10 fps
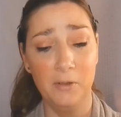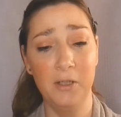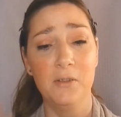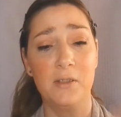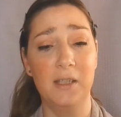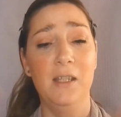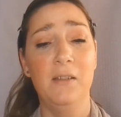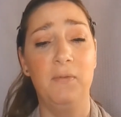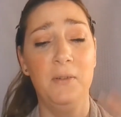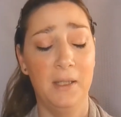rose,
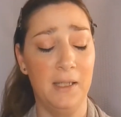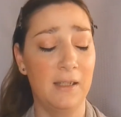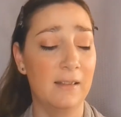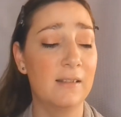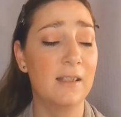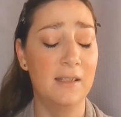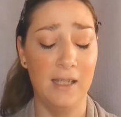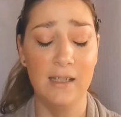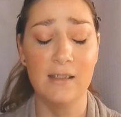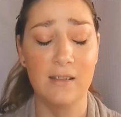if you like to
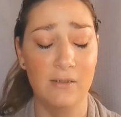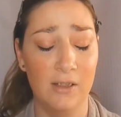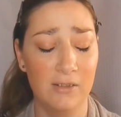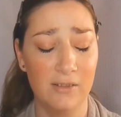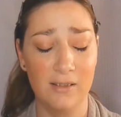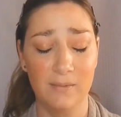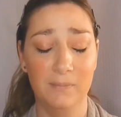taste rose.